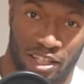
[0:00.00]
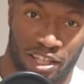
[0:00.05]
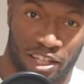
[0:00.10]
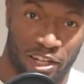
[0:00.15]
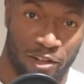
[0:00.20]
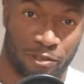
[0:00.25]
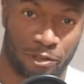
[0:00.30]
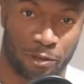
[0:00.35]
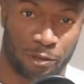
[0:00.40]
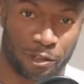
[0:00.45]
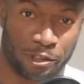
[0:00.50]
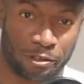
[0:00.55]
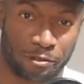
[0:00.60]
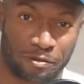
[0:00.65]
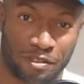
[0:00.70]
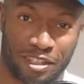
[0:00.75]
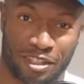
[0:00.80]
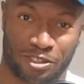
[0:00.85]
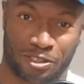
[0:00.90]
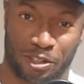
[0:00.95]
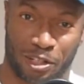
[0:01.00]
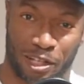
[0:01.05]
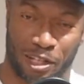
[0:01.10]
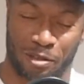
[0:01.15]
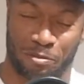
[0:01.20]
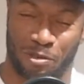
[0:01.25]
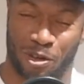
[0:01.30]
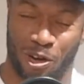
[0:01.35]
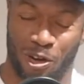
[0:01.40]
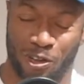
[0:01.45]
Hey everyone, so
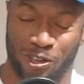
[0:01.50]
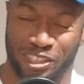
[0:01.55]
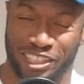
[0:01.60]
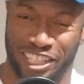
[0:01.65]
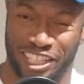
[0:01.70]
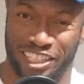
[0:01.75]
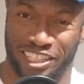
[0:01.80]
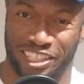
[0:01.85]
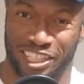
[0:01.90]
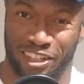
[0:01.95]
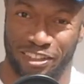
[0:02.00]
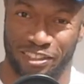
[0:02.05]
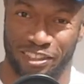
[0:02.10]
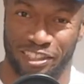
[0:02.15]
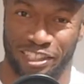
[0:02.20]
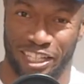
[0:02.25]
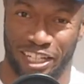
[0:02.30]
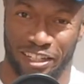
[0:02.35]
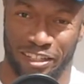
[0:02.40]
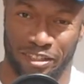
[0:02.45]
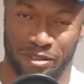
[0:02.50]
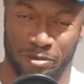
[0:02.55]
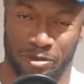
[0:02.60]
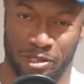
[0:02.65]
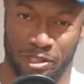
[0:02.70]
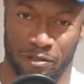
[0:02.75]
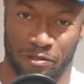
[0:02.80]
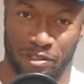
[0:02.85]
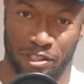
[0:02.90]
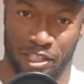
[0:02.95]
I'm all decked out in Diadem
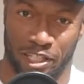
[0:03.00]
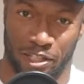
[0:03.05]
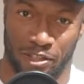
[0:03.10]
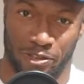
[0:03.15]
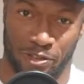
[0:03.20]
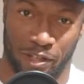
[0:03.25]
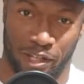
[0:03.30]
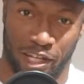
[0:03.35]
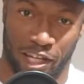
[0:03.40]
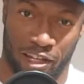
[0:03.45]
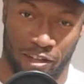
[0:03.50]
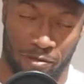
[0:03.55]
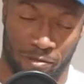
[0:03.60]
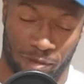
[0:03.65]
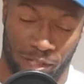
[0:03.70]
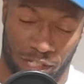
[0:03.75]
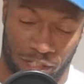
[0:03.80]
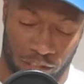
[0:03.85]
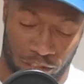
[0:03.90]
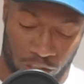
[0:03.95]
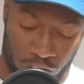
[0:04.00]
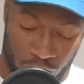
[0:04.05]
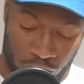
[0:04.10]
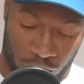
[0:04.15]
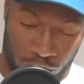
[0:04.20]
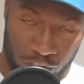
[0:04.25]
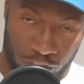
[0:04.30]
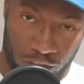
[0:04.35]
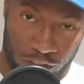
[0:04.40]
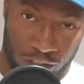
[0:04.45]
stuff today. So I have my
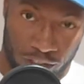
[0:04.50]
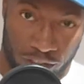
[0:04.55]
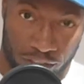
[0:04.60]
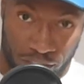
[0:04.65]
shirt,